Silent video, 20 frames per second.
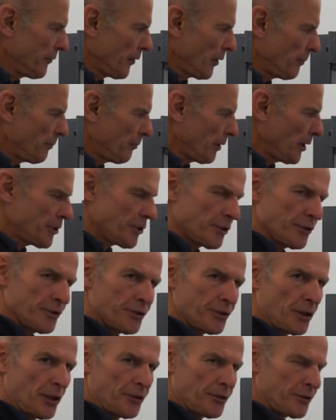vibrations
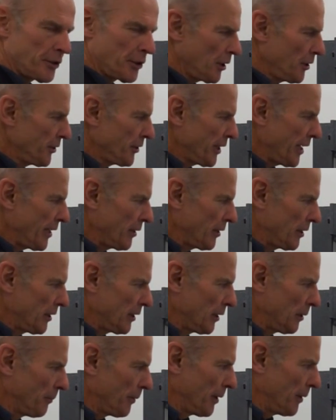start to go down a
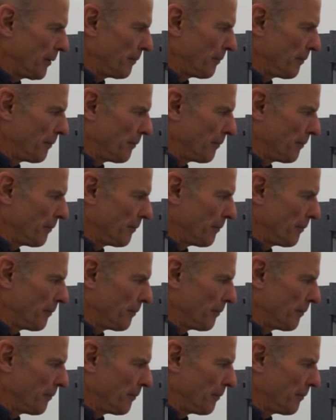little bit.